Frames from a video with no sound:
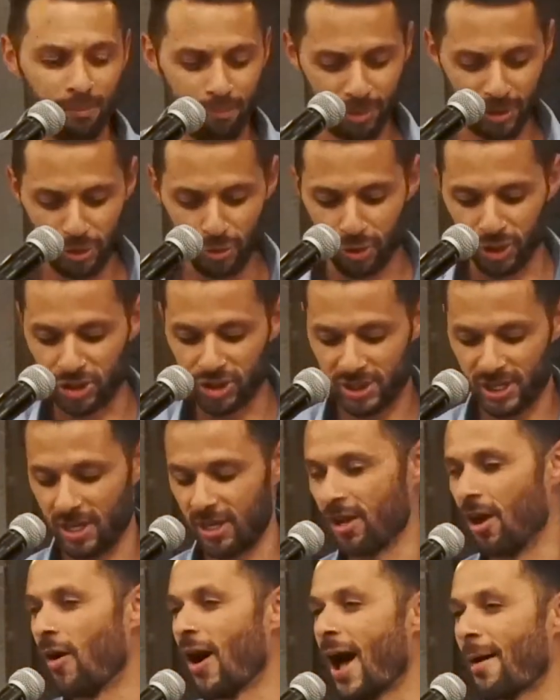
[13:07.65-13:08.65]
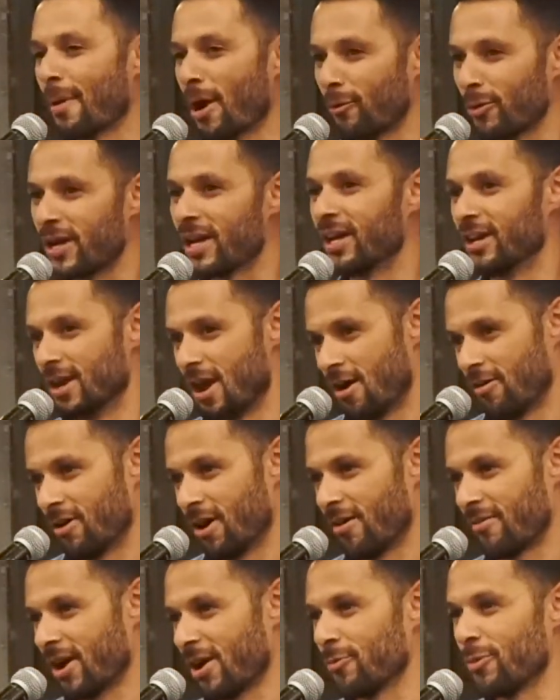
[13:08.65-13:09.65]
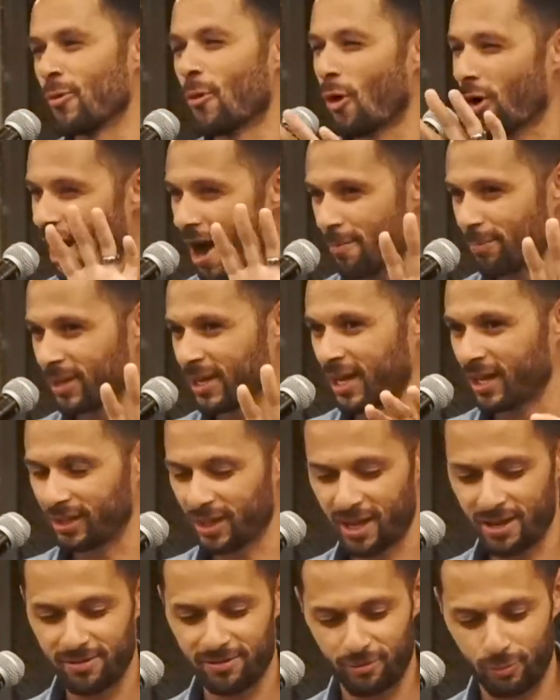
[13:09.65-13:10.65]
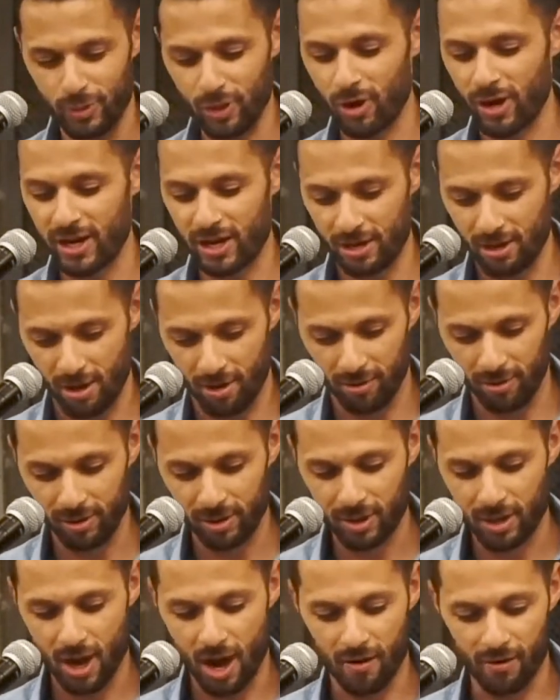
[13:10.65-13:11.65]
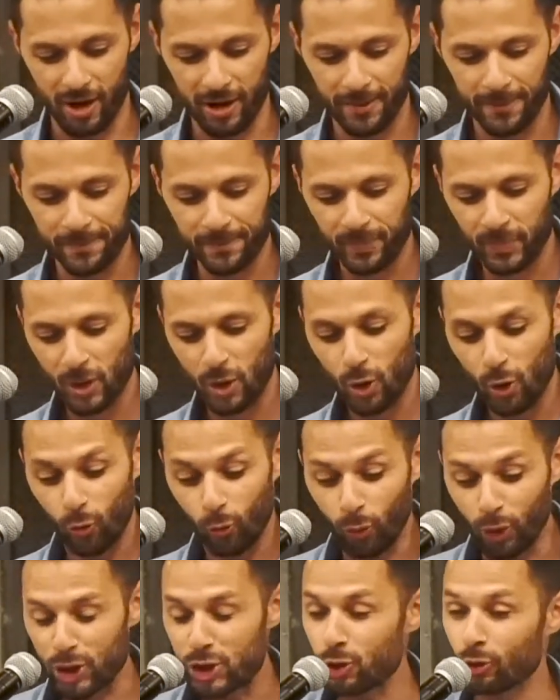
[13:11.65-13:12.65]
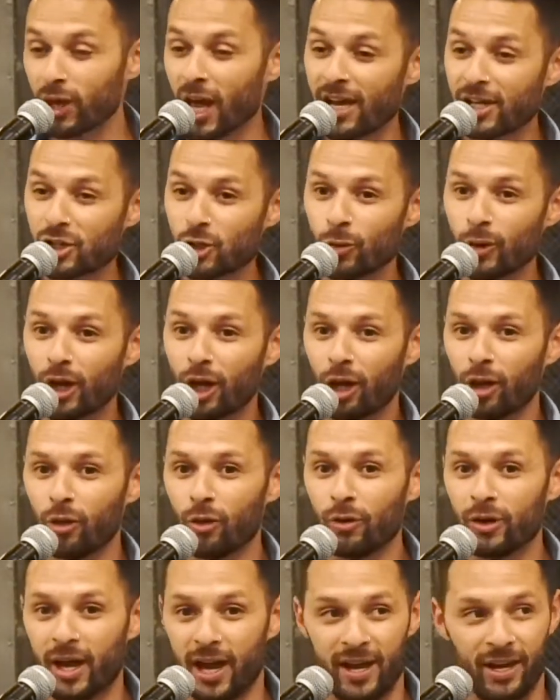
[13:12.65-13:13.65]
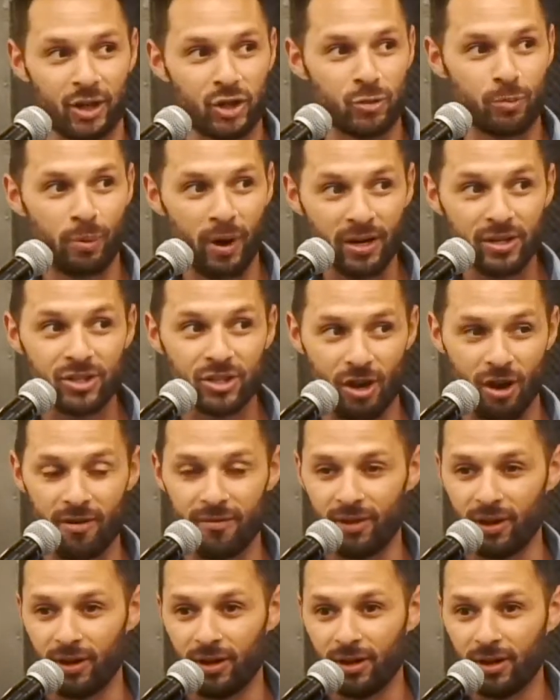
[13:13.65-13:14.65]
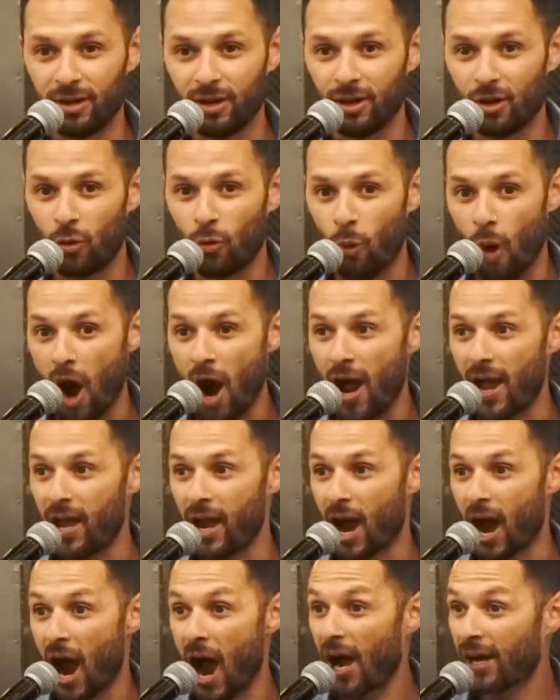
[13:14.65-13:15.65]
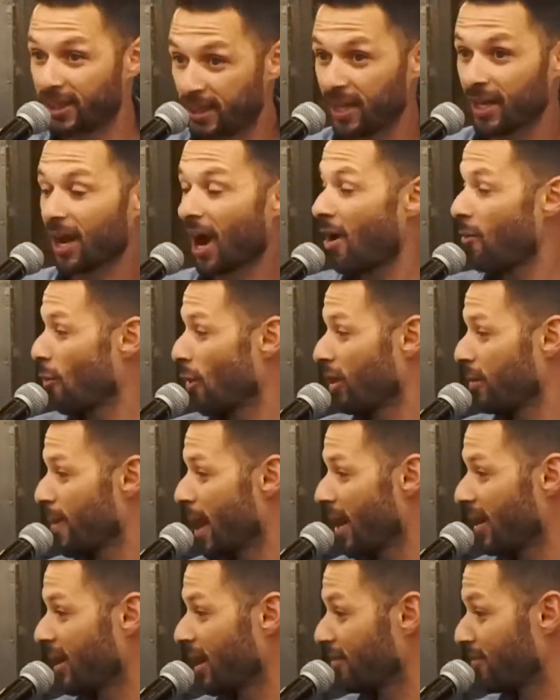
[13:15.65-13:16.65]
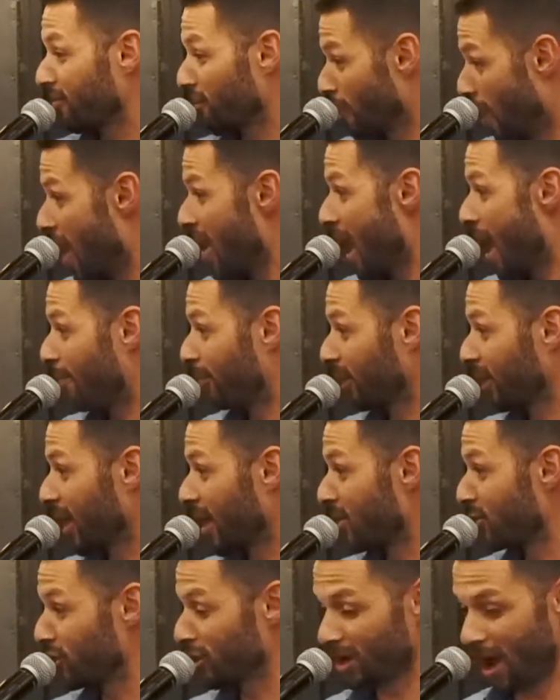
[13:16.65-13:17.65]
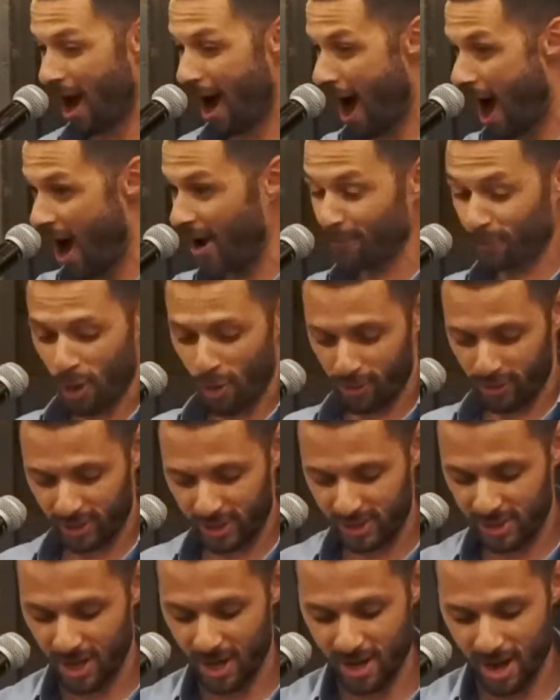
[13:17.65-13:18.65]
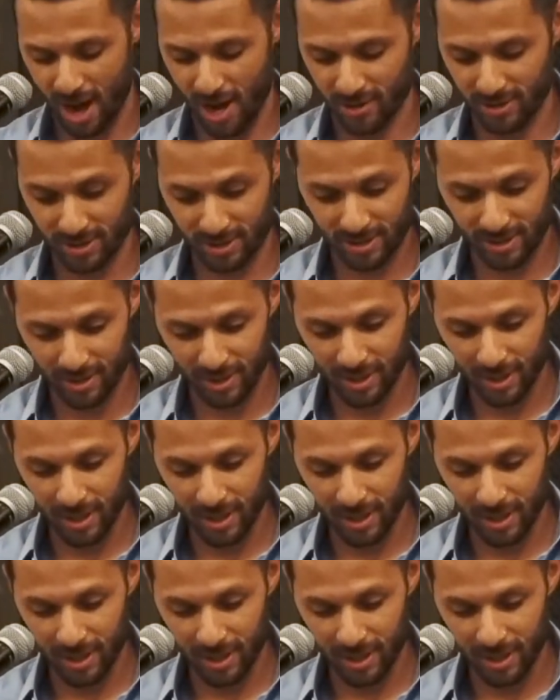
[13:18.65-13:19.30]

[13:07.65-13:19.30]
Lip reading: But you could just hit no. How about we hit no? All right, we won't complicate life. We're going to hit no. All right. Would you like to include an Express server? Why, I think I want a backend for my application. I'm going to say yes.